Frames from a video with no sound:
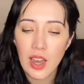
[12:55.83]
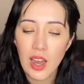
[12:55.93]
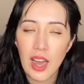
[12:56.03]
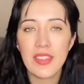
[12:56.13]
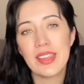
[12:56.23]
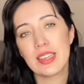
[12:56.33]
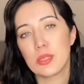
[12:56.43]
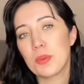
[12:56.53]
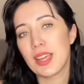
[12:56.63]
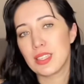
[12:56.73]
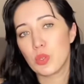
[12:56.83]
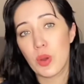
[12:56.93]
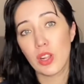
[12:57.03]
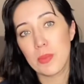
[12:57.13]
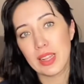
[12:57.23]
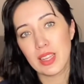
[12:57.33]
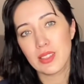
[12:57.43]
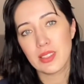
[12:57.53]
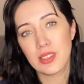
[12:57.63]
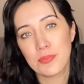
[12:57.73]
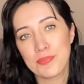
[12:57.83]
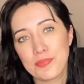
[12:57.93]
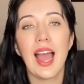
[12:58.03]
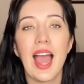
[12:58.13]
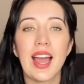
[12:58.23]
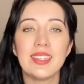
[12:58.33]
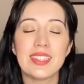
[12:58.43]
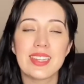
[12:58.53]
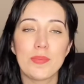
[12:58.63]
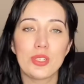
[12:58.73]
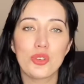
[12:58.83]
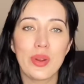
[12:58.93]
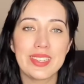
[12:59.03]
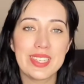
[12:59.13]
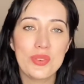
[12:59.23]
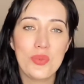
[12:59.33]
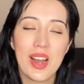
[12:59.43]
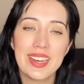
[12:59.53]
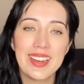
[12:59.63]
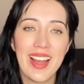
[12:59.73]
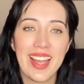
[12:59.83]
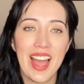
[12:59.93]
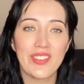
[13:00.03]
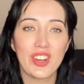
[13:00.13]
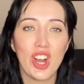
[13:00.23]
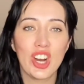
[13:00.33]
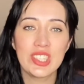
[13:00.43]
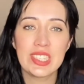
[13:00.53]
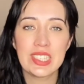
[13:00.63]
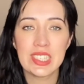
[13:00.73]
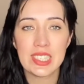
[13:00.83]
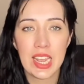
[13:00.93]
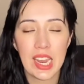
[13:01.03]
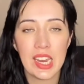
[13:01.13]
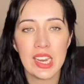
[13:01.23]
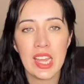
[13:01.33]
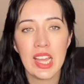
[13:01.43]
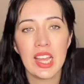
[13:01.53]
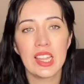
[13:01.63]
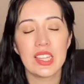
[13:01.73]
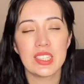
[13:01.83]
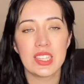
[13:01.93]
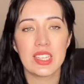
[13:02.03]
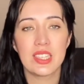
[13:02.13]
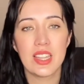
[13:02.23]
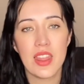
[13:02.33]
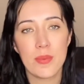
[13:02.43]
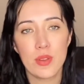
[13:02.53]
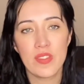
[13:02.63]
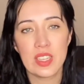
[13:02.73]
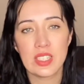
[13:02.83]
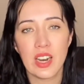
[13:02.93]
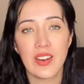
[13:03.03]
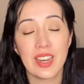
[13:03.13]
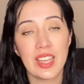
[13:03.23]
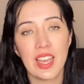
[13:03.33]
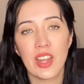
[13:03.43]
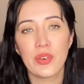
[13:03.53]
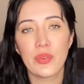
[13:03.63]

I think it's placed well on my list. At number 21, I have Constantine. This is the movie starring Keanu